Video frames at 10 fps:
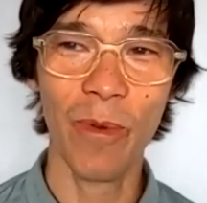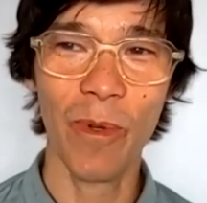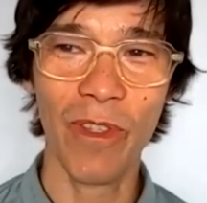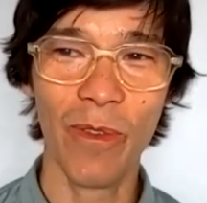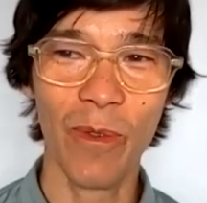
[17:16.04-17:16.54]

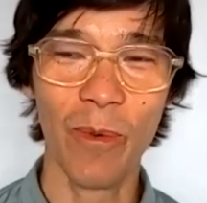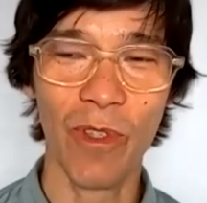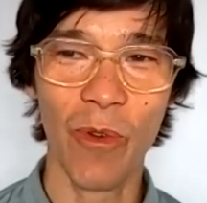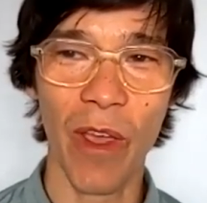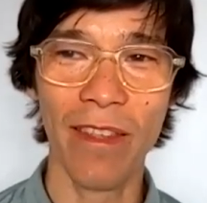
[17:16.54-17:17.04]

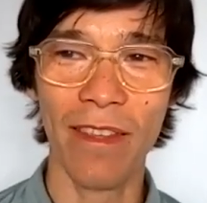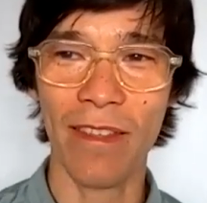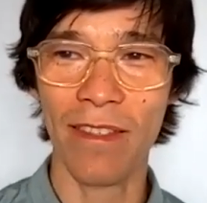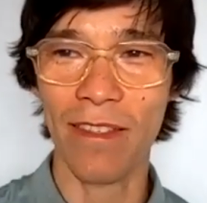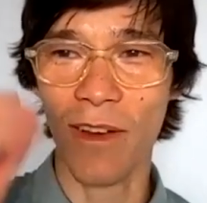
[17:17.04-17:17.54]
what's
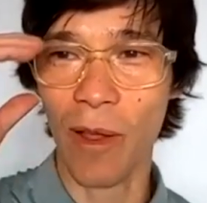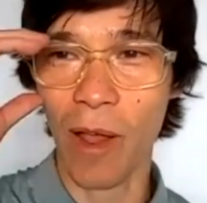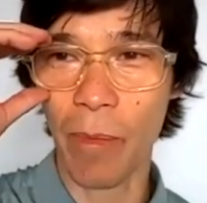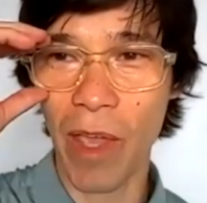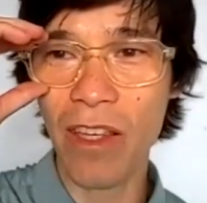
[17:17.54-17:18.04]
crazy is,
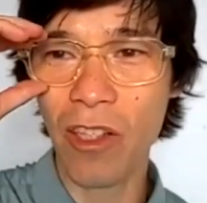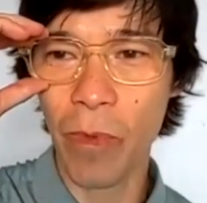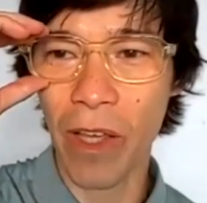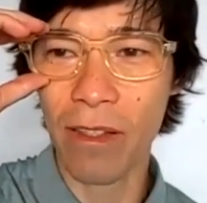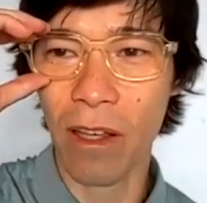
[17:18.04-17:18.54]
I'm
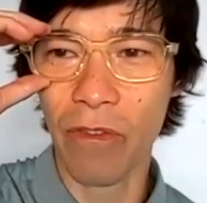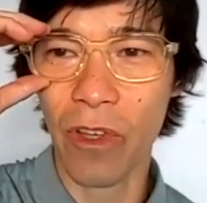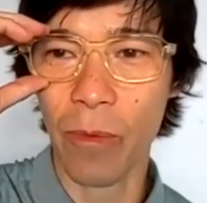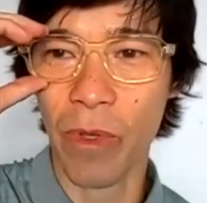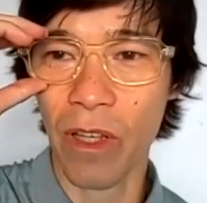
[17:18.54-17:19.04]
aging myself
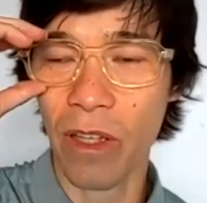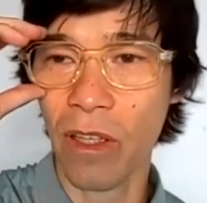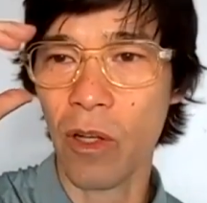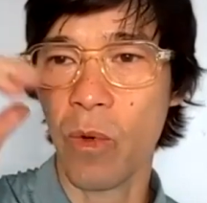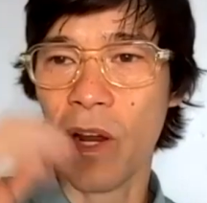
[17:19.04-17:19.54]
here, but,
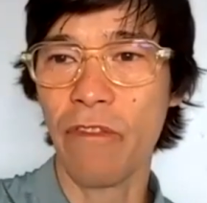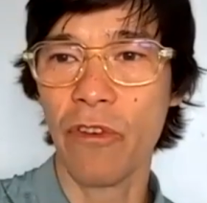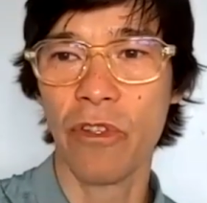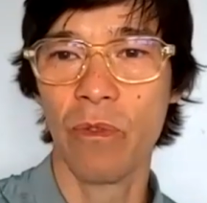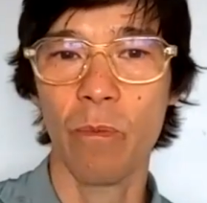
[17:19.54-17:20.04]
when I
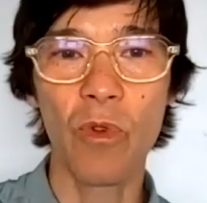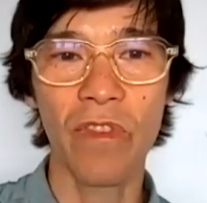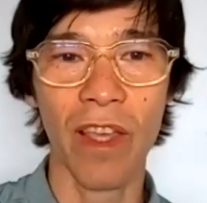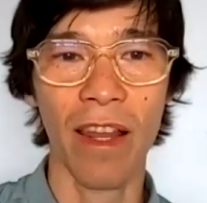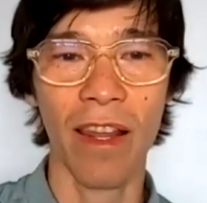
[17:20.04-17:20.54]
first
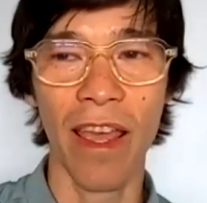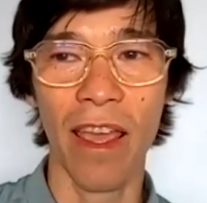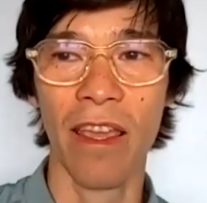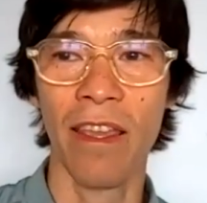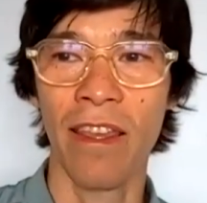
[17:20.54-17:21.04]
moved to
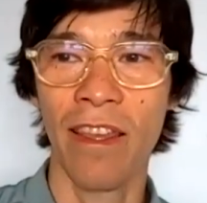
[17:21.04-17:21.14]
LA,